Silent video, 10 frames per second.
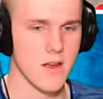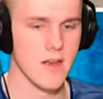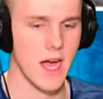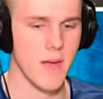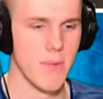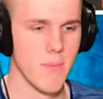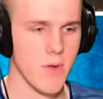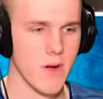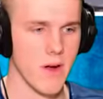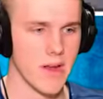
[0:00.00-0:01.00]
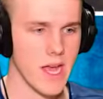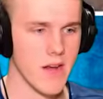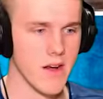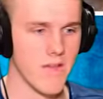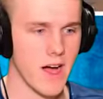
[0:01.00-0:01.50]
Yeah, people are
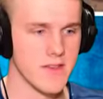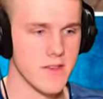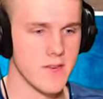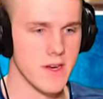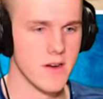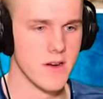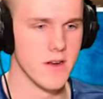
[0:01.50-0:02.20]
getting into fights over here.